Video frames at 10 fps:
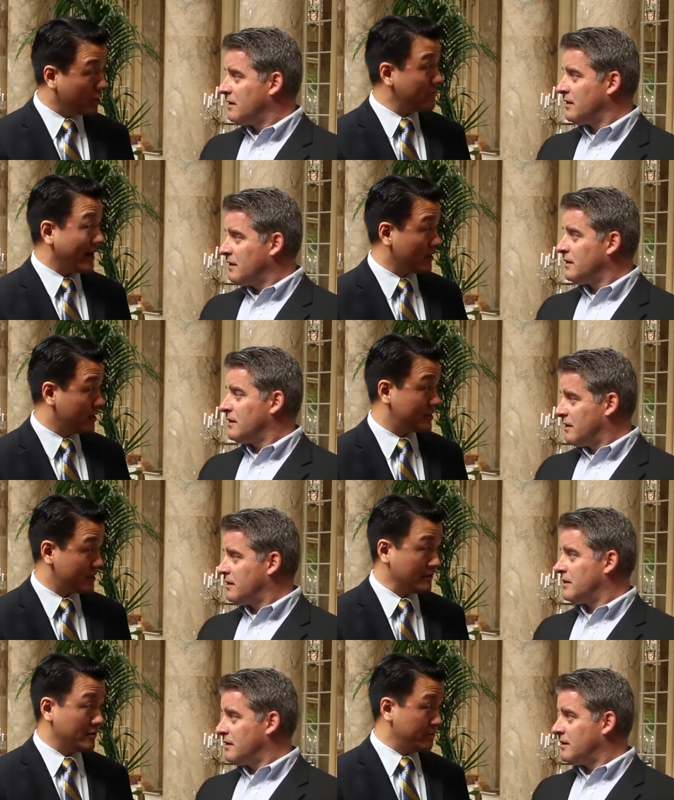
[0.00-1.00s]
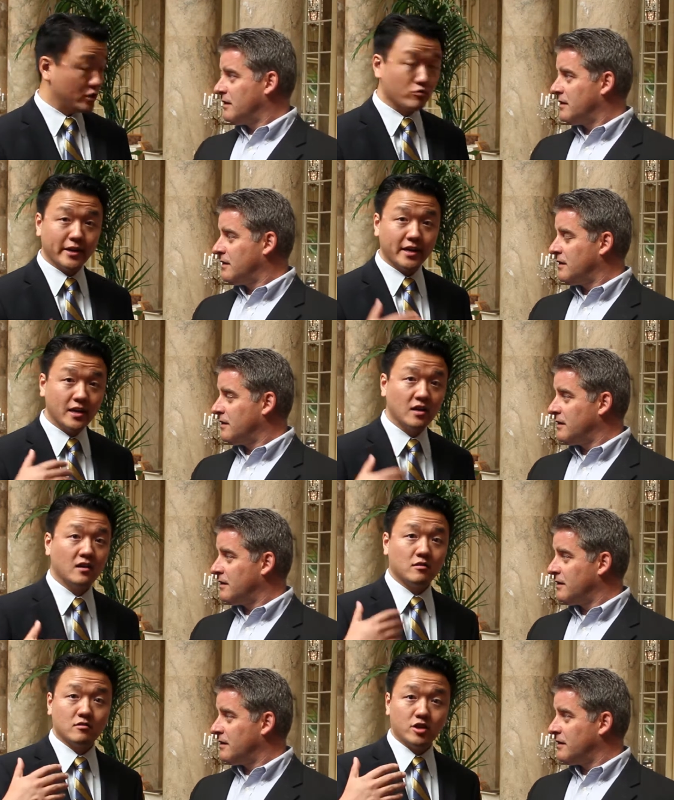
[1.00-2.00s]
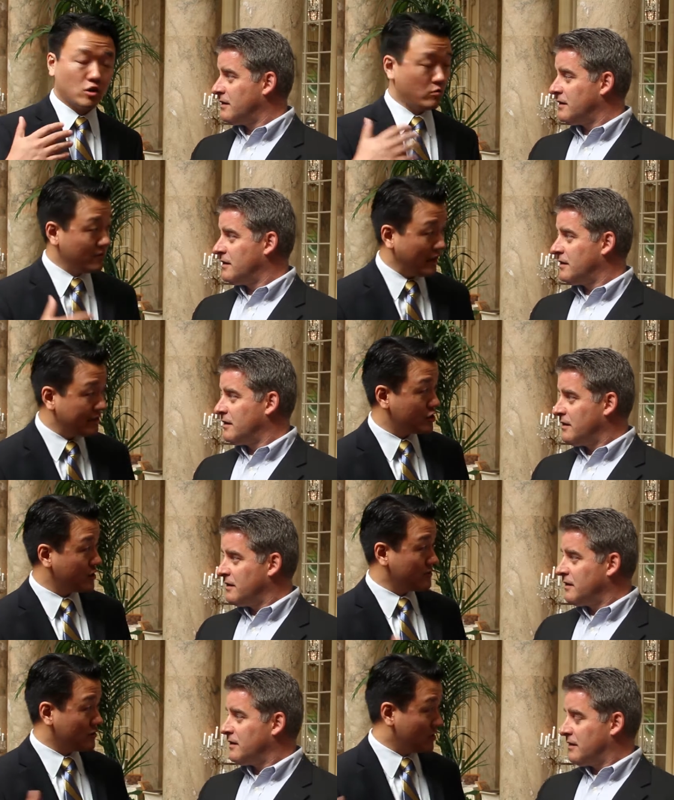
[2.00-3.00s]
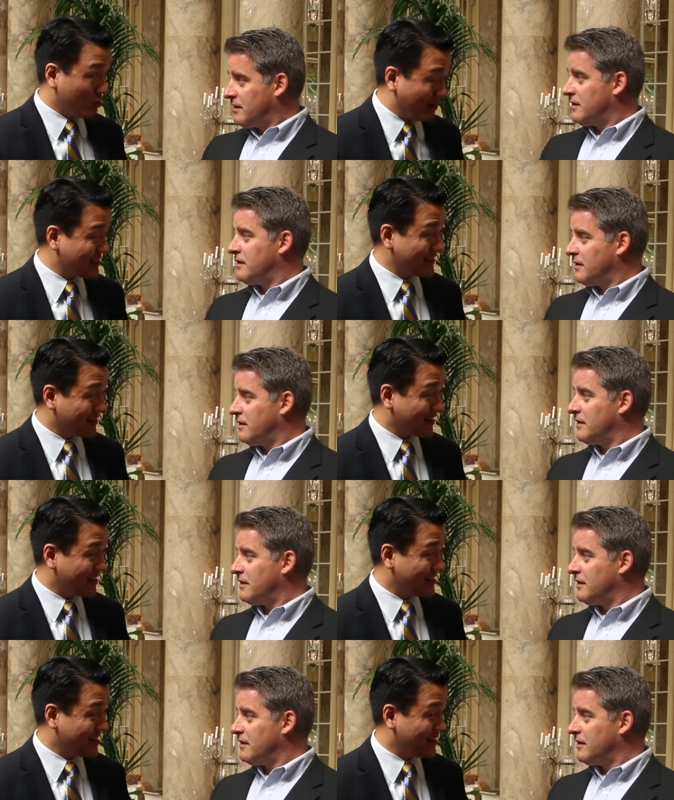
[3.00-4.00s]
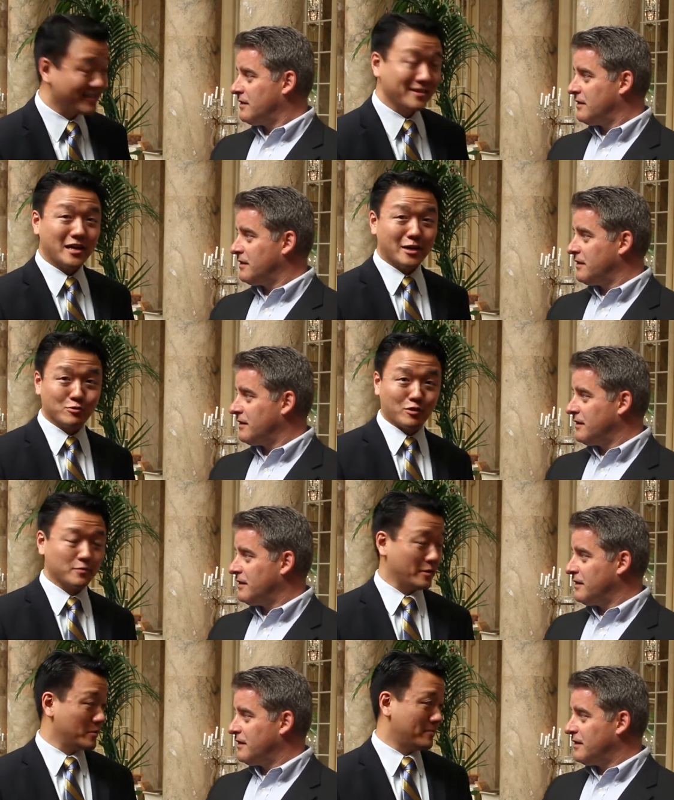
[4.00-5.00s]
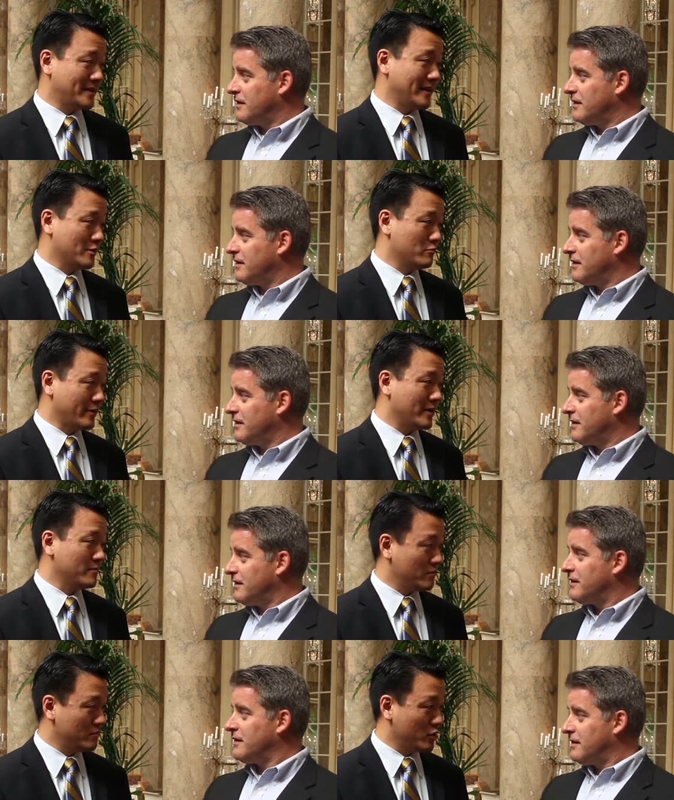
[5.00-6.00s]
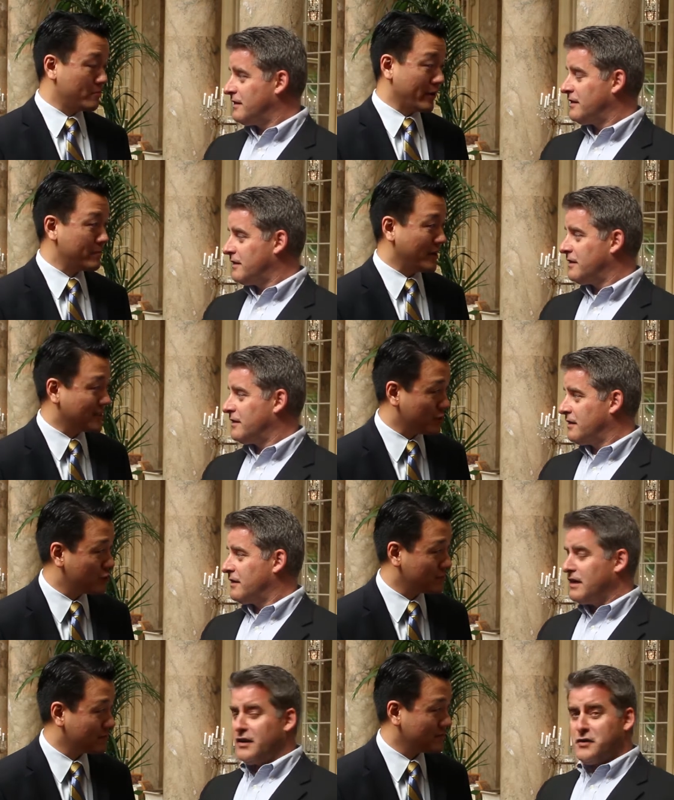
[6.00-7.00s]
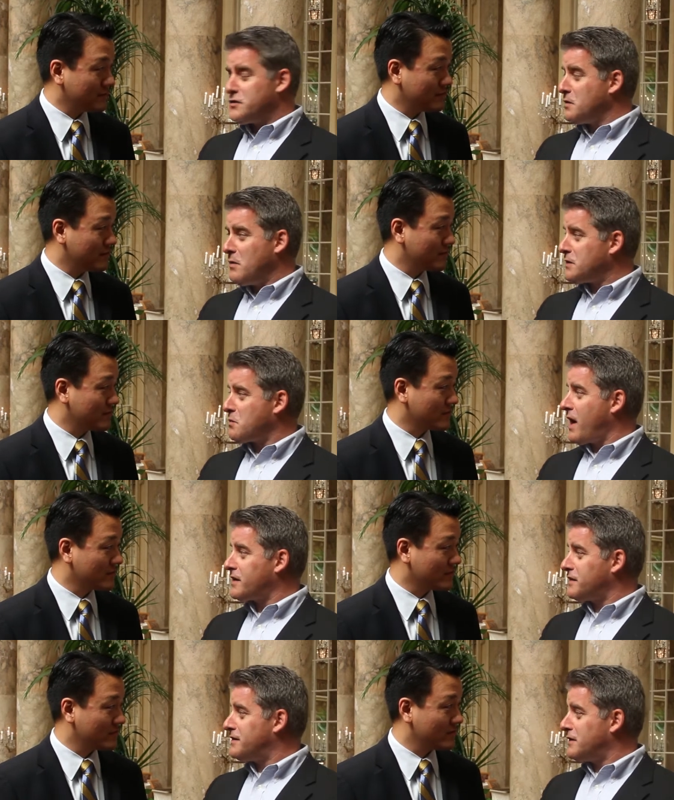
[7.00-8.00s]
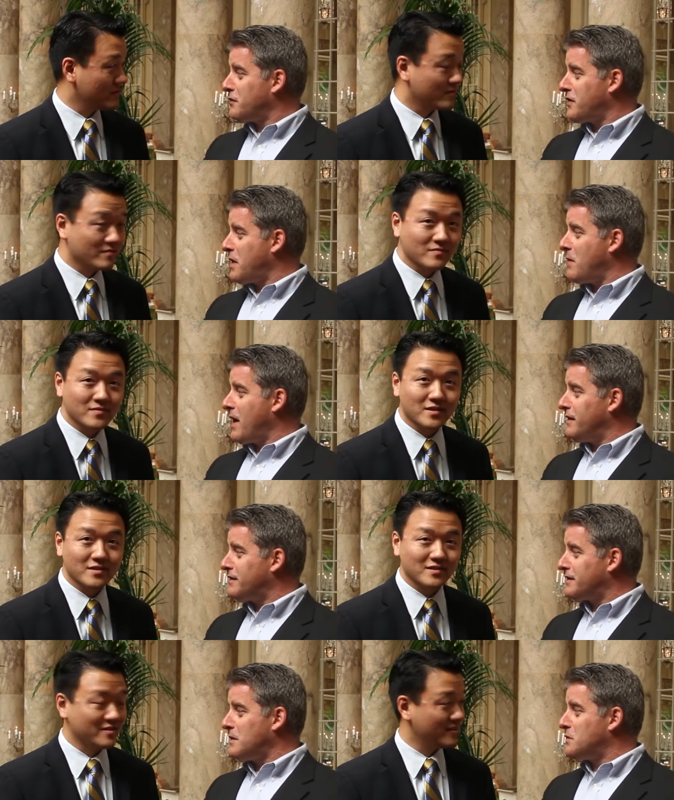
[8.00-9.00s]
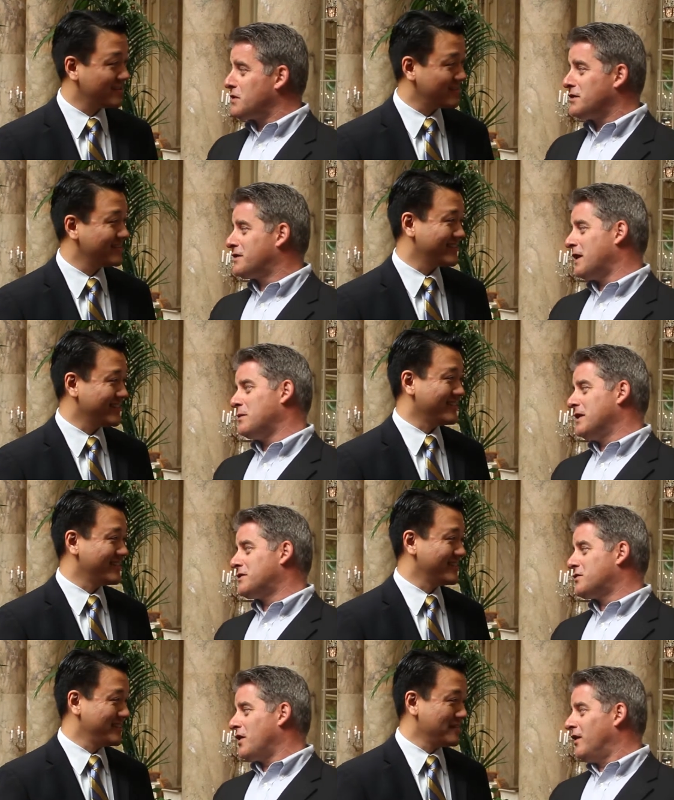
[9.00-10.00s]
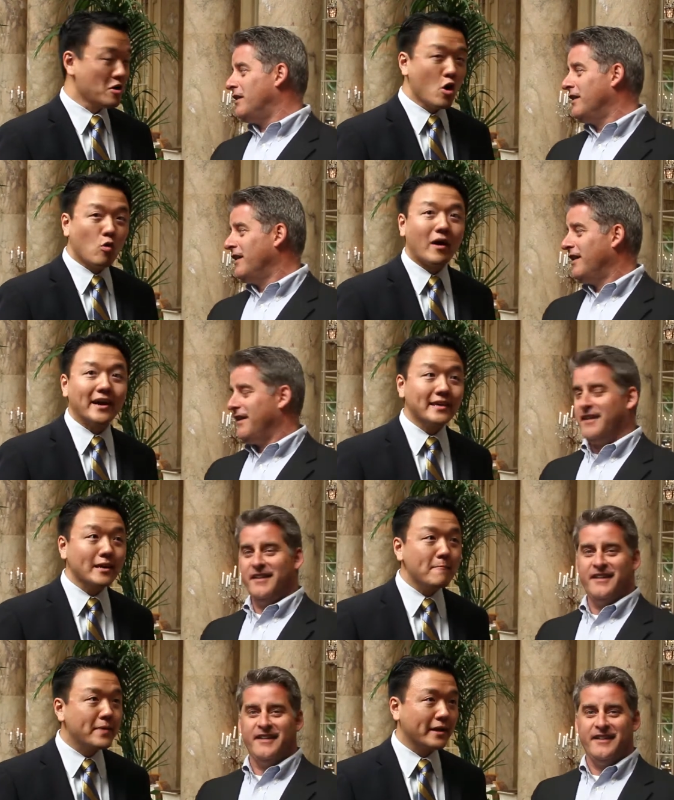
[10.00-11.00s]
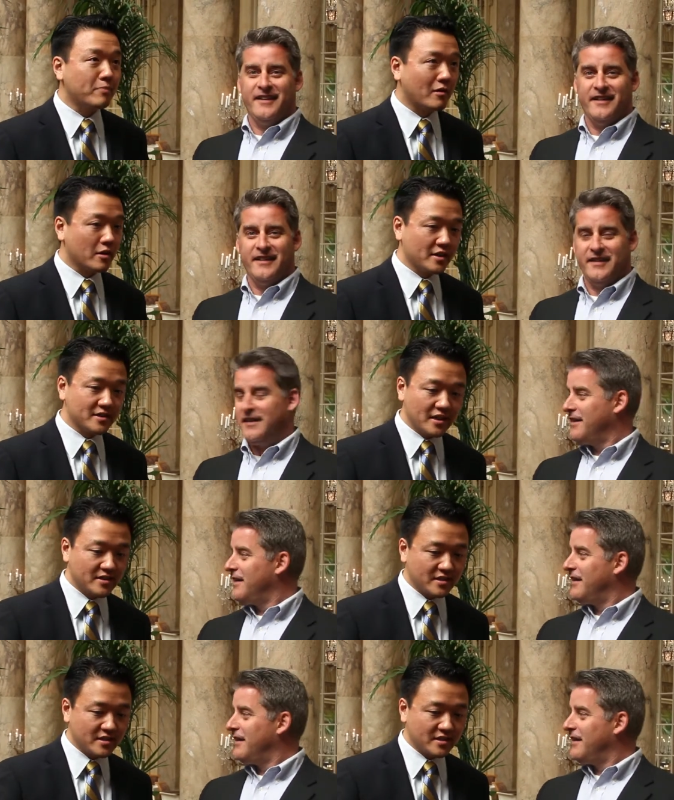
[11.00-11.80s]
Speaker 1: balance between, you know, leveraging the long tail content as well as being able to protect your brand
Speaker 2: your brand message. And are there some best practices there for that balance? Because I'm sure it's got to yeah. be a struggle.
Speaker 1: Well, I think a big part is it's